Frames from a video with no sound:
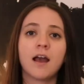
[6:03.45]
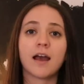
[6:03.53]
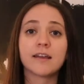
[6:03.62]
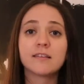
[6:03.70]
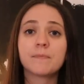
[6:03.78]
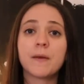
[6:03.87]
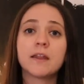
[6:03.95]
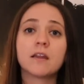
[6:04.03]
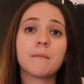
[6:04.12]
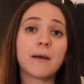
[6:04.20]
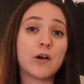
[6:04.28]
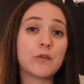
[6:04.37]
I spent
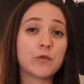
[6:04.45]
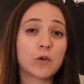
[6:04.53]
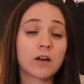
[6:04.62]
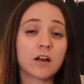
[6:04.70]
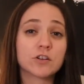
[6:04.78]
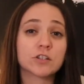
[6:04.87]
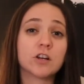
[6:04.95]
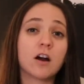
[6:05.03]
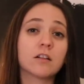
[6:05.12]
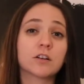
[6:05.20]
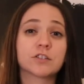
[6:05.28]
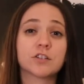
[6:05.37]
about
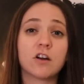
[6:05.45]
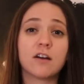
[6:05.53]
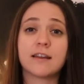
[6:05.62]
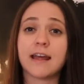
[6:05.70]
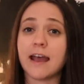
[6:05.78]
$400 on